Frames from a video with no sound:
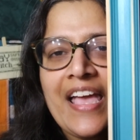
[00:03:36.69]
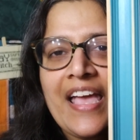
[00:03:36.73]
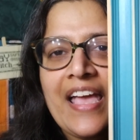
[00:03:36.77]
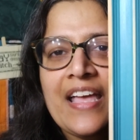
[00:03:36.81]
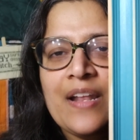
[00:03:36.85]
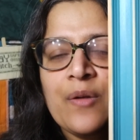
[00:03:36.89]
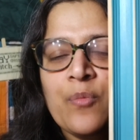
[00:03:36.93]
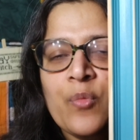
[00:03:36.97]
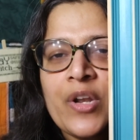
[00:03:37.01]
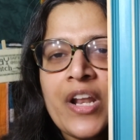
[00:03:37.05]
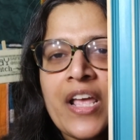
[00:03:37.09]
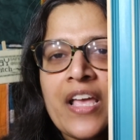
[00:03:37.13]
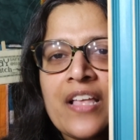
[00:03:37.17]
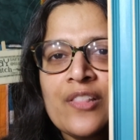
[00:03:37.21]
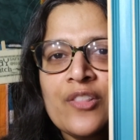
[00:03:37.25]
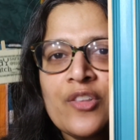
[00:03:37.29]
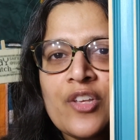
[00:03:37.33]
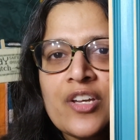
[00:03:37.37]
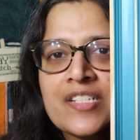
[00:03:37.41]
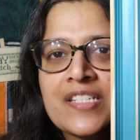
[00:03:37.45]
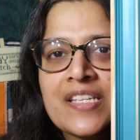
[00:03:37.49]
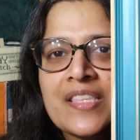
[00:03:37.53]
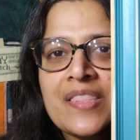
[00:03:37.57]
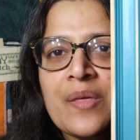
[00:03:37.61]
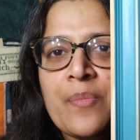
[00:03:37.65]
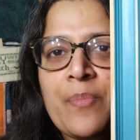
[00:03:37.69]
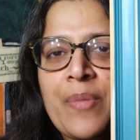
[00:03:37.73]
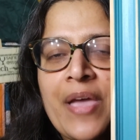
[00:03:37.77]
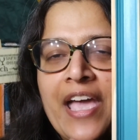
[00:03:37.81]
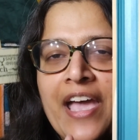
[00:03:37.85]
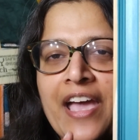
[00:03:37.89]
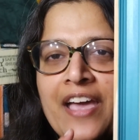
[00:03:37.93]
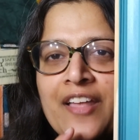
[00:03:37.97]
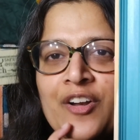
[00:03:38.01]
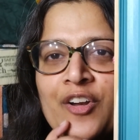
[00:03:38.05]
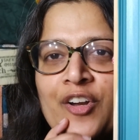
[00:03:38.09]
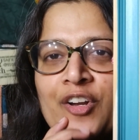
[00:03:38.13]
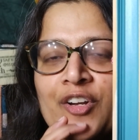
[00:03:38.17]
And when I looked at the
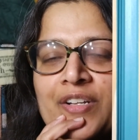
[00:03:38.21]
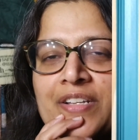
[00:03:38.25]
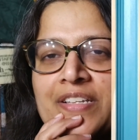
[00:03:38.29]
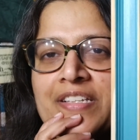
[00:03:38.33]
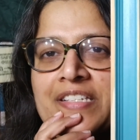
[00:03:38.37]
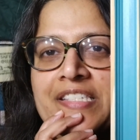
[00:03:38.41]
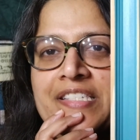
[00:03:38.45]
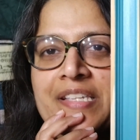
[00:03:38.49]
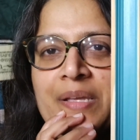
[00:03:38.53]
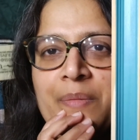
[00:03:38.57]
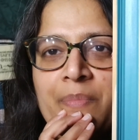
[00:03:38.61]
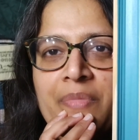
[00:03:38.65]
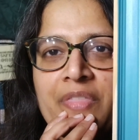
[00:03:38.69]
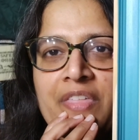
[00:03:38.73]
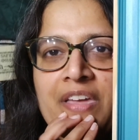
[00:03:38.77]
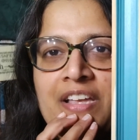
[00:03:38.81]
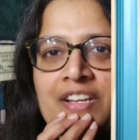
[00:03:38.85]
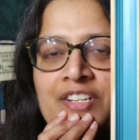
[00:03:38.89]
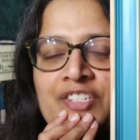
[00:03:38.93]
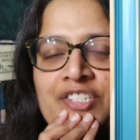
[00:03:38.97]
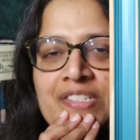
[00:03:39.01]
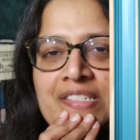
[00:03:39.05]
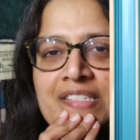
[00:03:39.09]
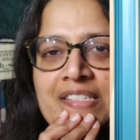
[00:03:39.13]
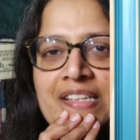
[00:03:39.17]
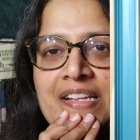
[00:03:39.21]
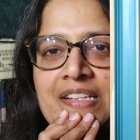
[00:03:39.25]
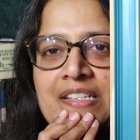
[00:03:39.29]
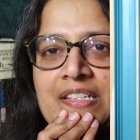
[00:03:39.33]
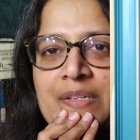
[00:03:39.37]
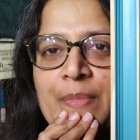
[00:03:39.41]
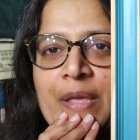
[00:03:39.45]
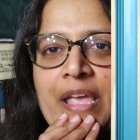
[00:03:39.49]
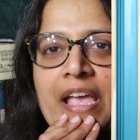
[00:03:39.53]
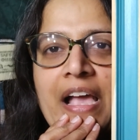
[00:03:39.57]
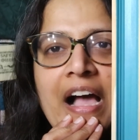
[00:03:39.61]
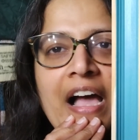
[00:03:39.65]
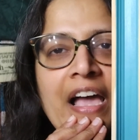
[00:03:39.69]
pattern, something just said
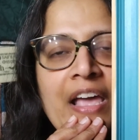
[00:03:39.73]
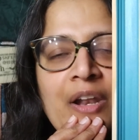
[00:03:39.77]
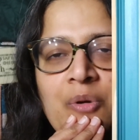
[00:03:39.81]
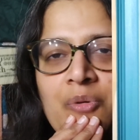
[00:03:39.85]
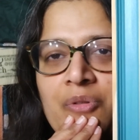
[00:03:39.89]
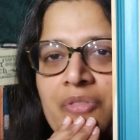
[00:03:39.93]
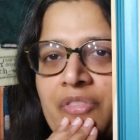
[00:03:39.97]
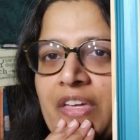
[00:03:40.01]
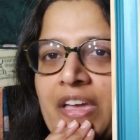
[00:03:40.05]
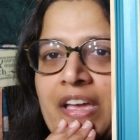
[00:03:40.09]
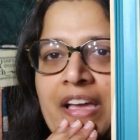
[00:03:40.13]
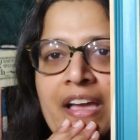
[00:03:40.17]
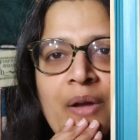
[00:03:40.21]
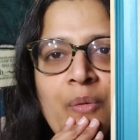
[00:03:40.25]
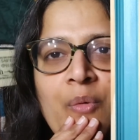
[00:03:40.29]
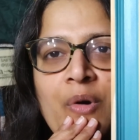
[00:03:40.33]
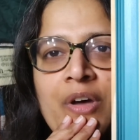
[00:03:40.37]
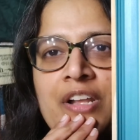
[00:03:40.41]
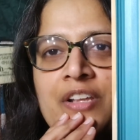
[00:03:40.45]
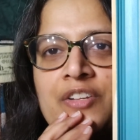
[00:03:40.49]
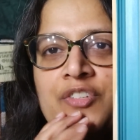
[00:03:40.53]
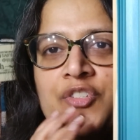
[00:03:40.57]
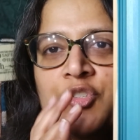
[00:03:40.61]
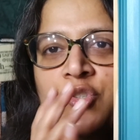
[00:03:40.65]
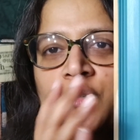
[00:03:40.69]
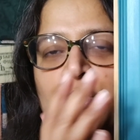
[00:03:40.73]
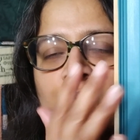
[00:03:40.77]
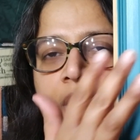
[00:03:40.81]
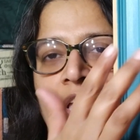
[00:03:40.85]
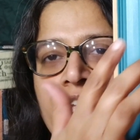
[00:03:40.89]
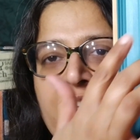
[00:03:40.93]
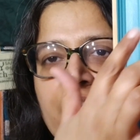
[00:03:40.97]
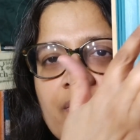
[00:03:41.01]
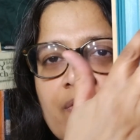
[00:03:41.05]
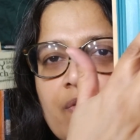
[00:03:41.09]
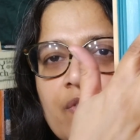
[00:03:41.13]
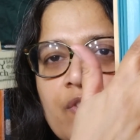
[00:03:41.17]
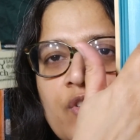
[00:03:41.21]
to me, I don't think I want to do,
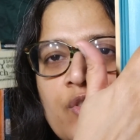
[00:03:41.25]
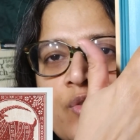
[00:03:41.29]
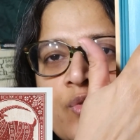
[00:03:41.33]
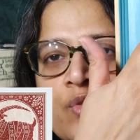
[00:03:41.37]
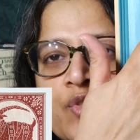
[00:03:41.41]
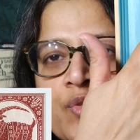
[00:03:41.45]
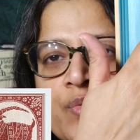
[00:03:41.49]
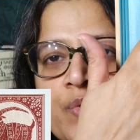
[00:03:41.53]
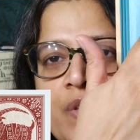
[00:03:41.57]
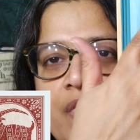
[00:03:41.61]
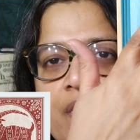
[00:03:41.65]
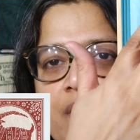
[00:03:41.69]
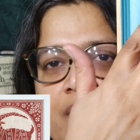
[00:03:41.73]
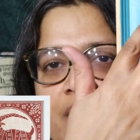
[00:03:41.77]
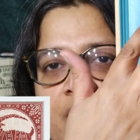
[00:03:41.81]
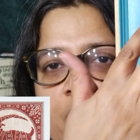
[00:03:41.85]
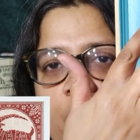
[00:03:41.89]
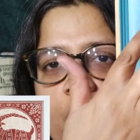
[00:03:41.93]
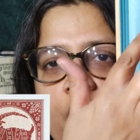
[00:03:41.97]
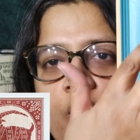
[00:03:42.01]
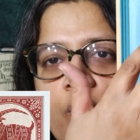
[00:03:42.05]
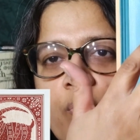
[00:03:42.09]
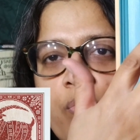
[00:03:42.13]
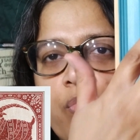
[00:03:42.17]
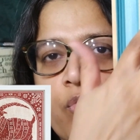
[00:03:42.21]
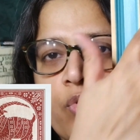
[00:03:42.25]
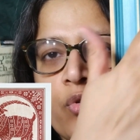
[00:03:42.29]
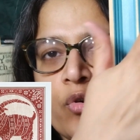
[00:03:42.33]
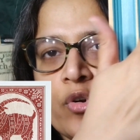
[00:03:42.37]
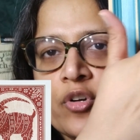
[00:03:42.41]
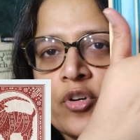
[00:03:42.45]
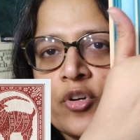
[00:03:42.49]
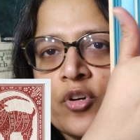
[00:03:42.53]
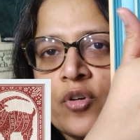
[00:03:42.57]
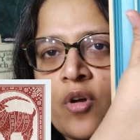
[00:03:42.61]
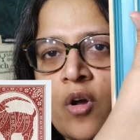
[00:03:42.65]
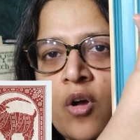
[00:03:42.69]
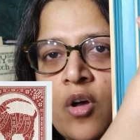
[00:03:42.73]
like, usually this whole
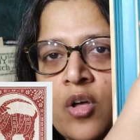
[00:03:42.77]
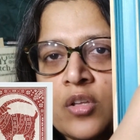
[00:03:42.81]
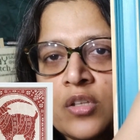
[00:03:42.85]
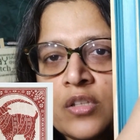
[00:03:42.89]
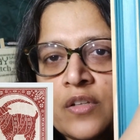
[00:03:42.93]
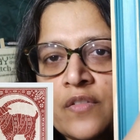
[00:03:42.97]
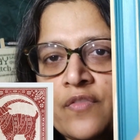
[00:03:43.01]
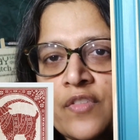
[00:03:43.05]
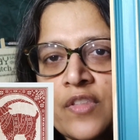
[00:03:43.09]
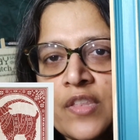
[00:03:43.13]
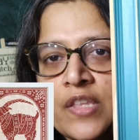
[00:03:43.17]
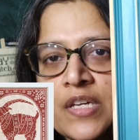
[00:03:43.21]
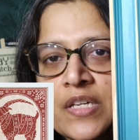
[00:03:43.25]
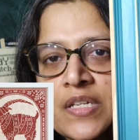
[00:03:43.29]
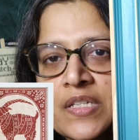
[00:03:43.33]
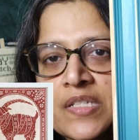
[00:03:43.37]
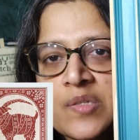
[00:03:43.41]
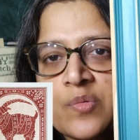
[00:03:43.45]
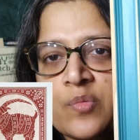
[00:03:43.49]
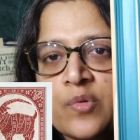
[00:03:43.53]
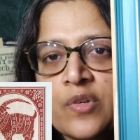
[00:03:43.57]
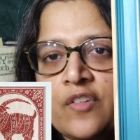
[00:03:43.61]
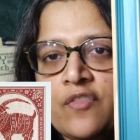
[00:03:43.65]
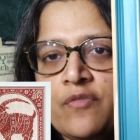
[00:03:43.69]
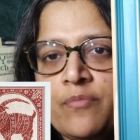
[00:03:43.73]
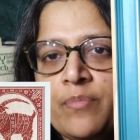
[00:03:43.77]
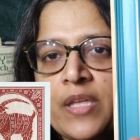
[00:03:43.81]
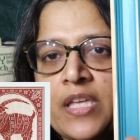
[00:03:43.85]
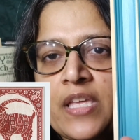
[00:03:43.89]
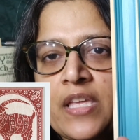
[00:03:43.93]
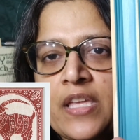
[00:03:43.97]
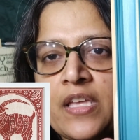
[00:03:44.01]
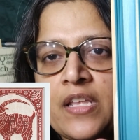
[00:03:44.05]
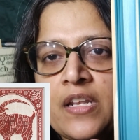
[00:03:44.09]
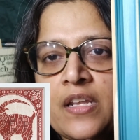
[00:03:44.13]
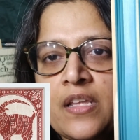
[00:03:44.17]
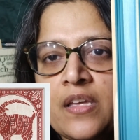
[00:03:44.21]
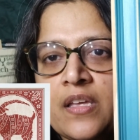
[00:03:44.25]
border, all of this would have
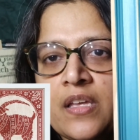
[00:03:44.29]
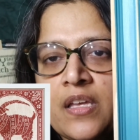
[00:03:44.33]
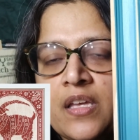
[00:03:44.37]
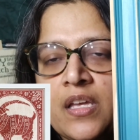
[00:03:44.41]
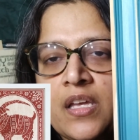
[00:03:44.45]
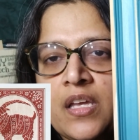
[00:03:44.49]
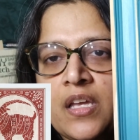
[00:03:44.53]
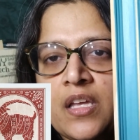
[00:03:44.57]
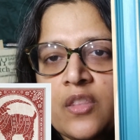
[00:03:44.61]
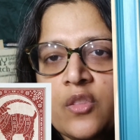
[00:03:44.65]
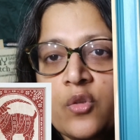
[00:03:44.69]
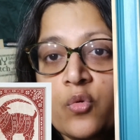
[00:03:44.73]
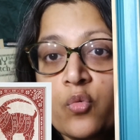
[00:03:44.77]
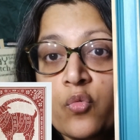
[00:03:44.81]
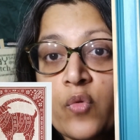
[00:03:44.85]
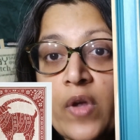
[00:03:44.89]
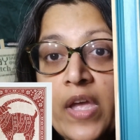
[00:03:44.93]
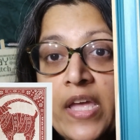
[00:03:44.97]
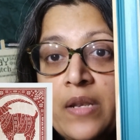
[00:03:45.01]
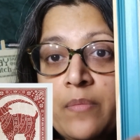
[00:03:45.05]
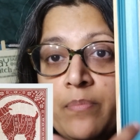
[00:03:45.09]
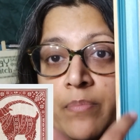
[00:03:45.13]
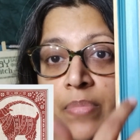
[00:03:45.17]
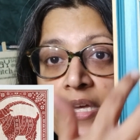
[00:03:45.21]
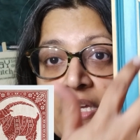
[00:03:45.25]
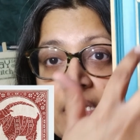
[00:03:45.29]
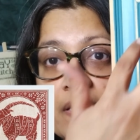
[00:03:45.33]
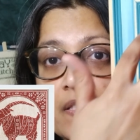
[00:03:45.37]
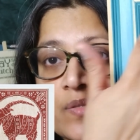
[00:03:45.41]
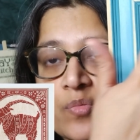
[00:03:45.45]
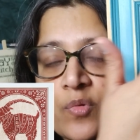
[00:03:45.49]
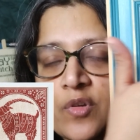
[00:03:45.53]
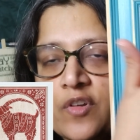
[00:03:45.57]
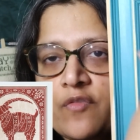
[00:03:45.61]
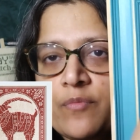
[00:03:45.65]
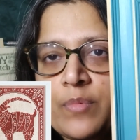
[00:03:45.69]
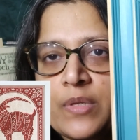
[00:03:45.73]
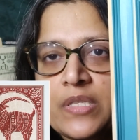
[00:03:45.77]
been, the red
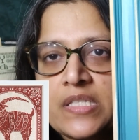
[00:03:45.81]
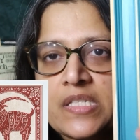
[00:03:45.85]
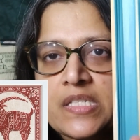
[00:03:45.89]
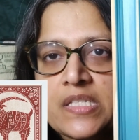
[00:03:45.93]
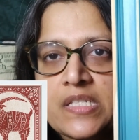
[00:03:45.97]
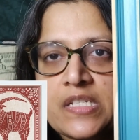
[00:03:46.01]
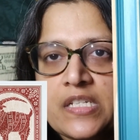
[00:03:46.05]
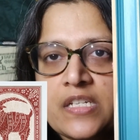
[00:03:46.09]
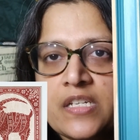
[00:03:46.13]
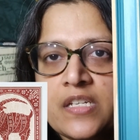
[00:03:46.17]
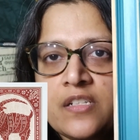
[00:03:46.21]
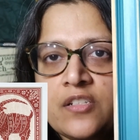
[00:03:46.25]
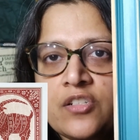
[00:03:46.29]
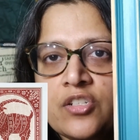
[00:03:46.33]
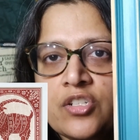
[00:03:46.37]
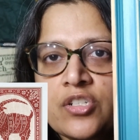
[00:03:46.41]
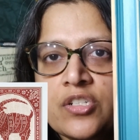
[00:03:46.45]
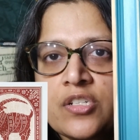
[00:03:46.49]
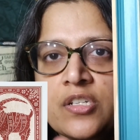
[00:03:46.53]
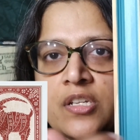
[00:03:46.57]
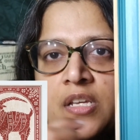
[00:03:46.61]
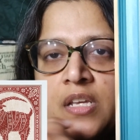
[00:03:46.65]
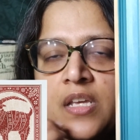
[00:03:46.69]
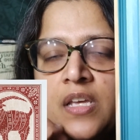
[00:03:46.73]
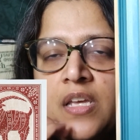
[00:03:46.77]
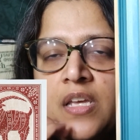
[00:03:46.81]
bits would have been stitched.